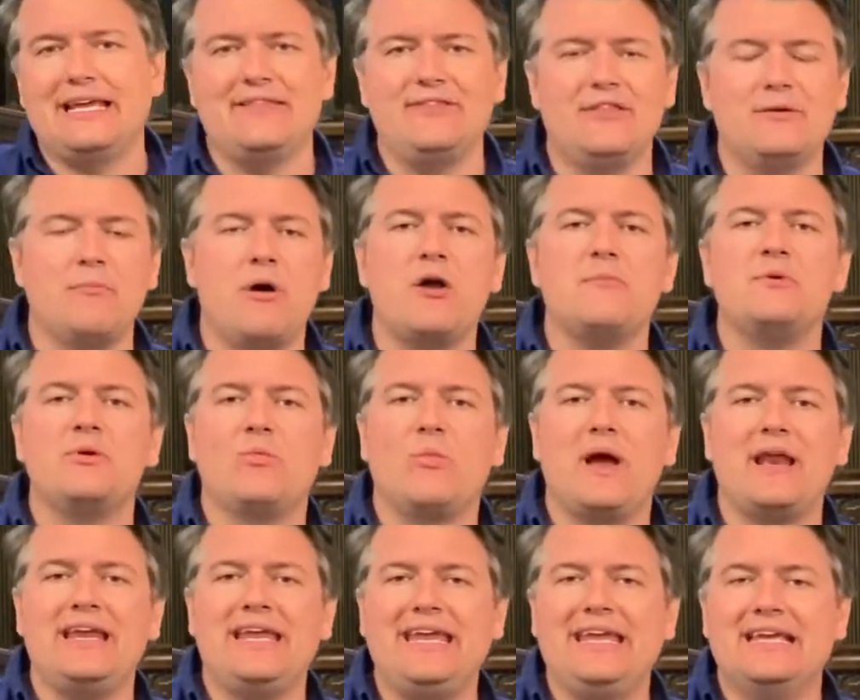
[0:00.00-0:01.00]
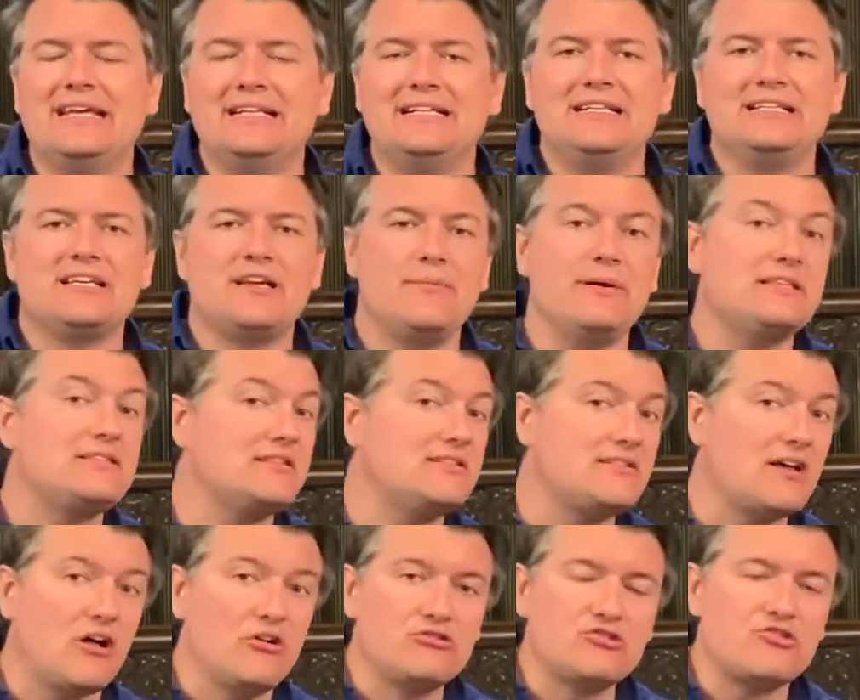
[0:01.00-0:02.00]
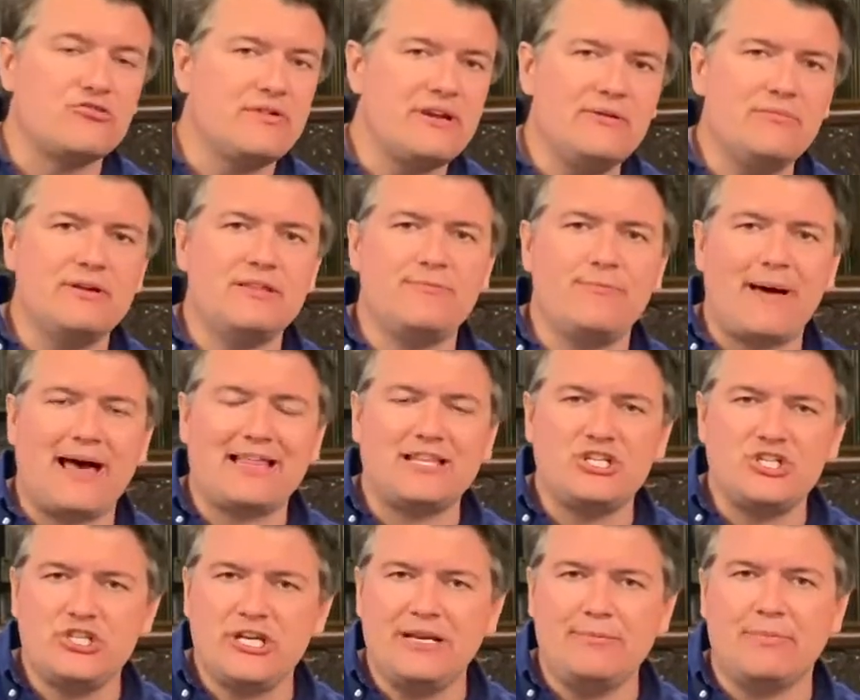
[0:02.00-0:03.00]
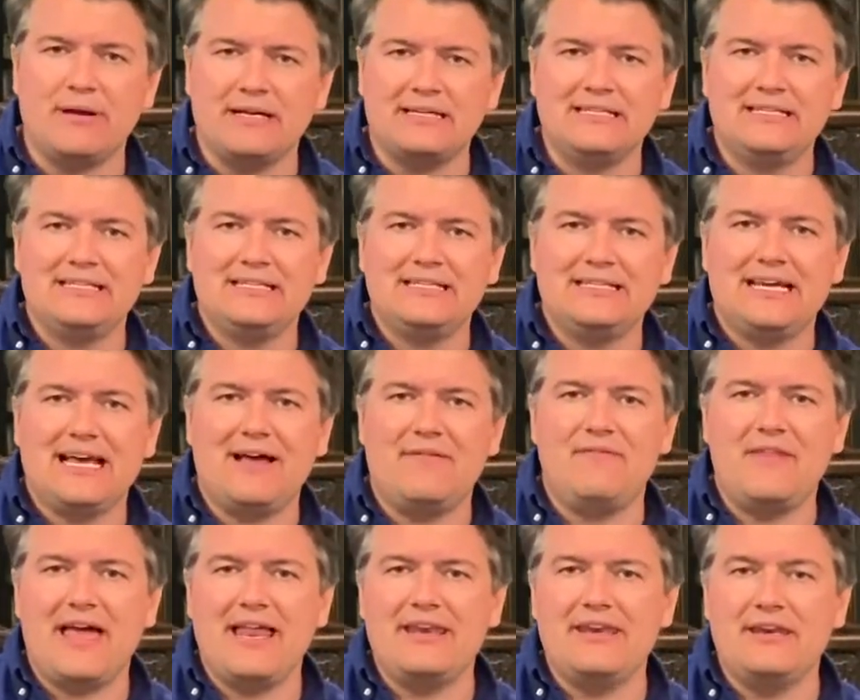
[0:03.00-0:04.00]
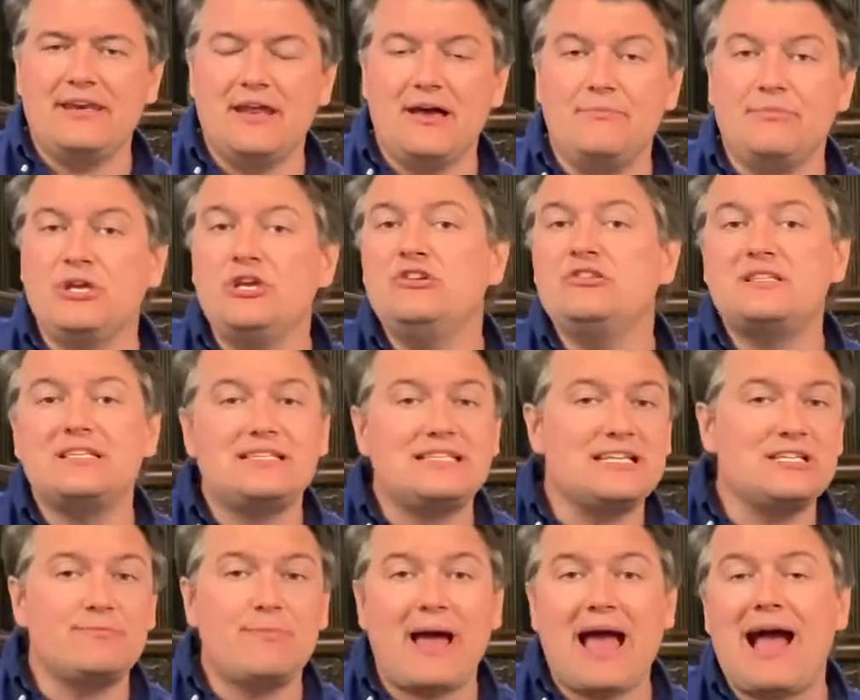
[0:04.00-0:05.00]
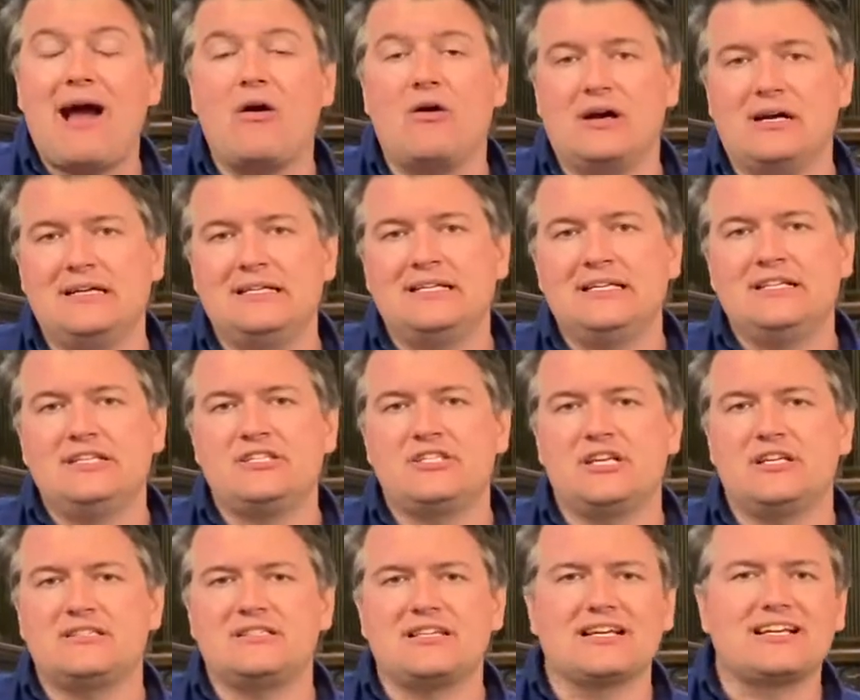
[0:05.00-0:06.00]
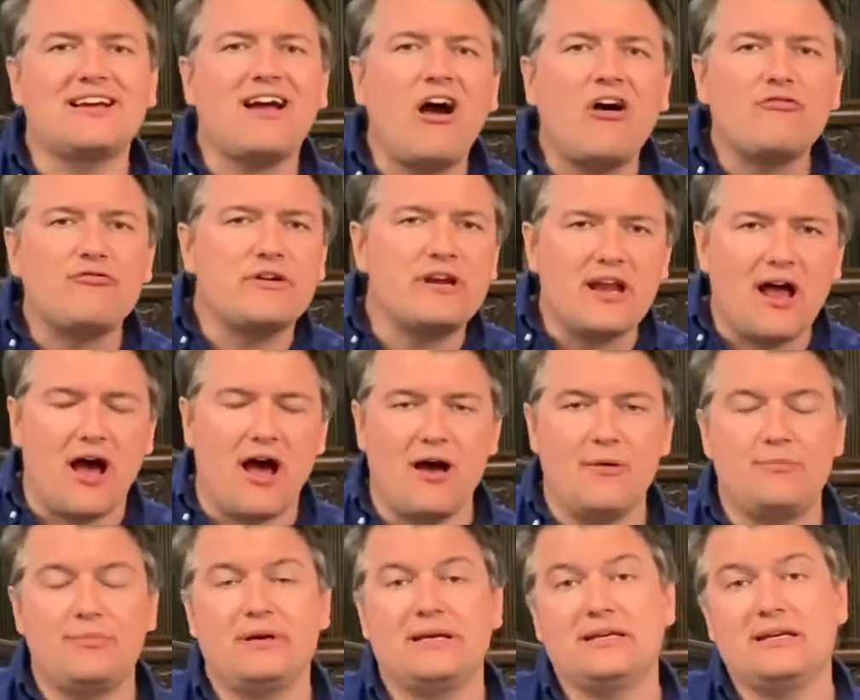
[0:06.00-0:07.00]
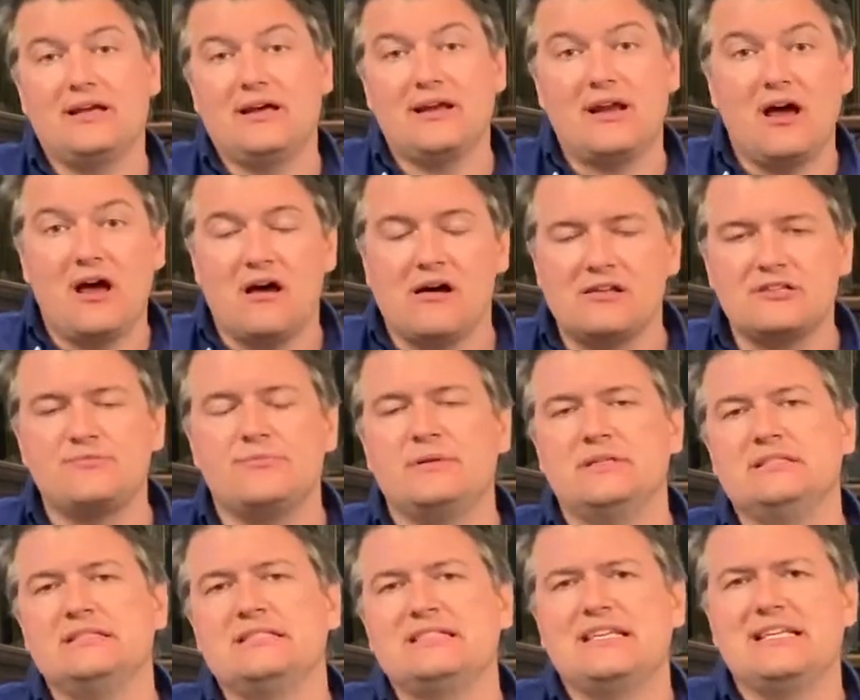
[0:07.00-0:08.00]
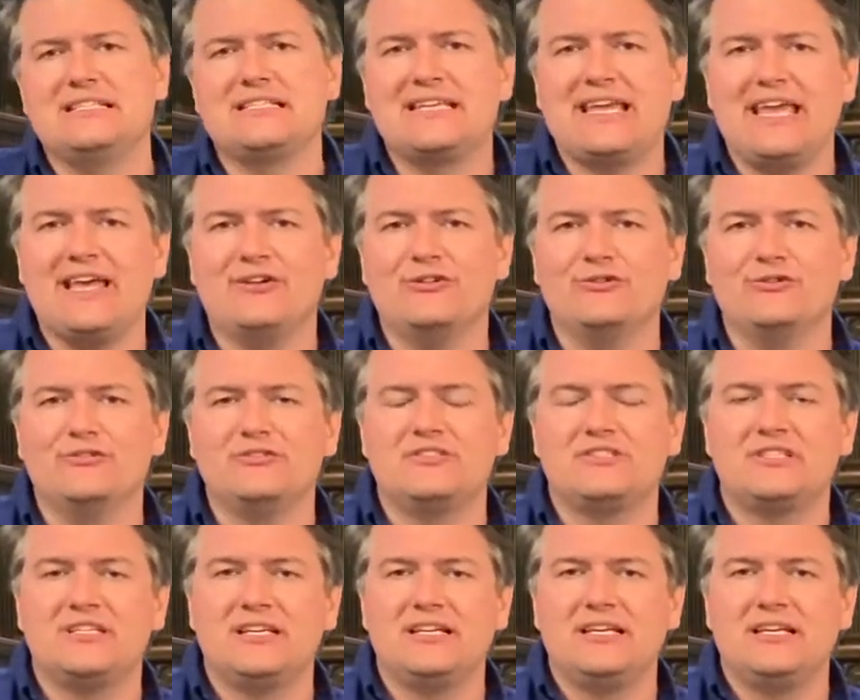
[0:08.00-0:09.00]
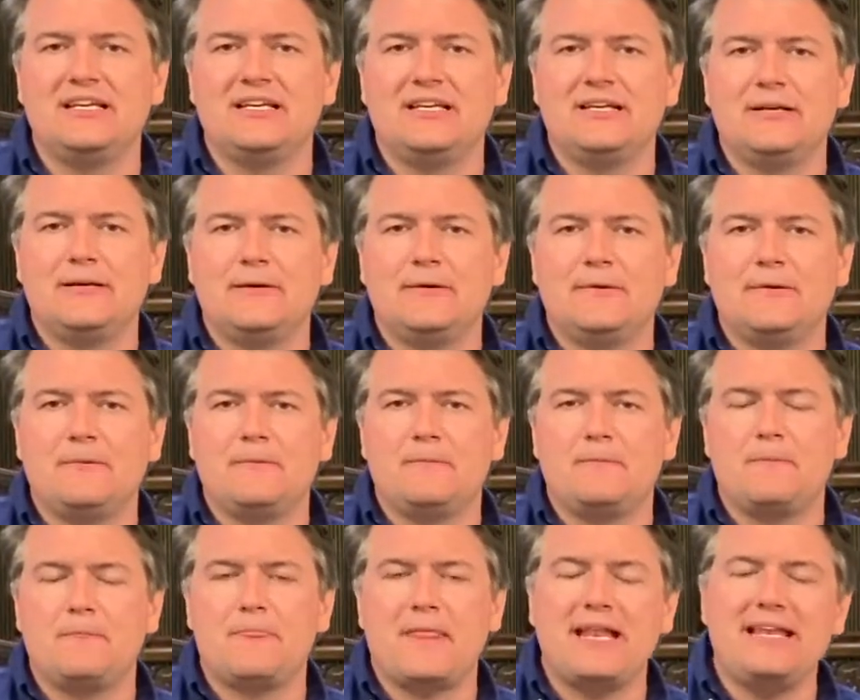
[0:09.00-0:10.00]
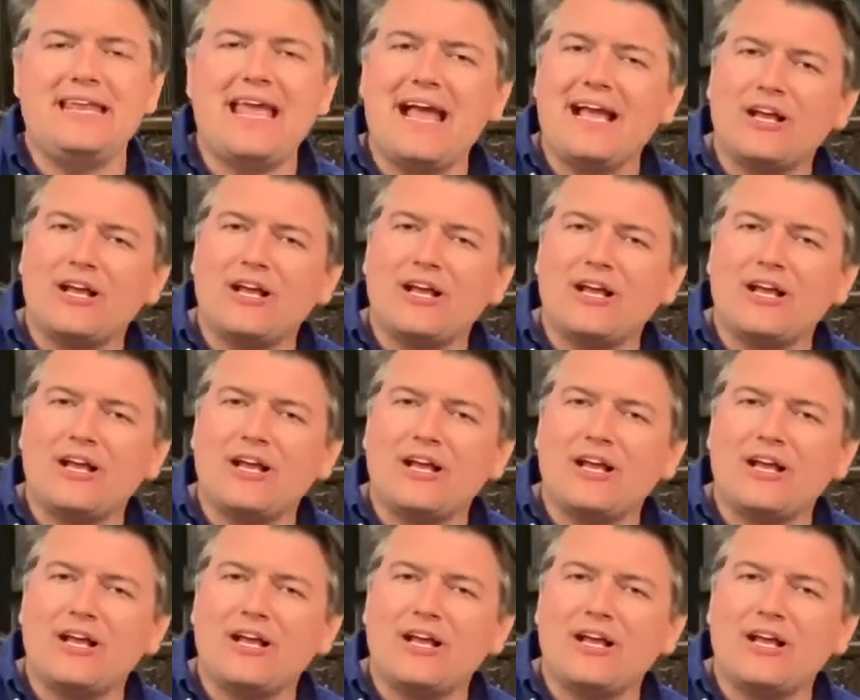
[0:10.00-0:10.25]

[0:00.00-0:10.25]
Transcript: in the moment when he commits adultery with Bathsheba and then abuses his power to, to cover it up, and, and her husband is killed. And yet,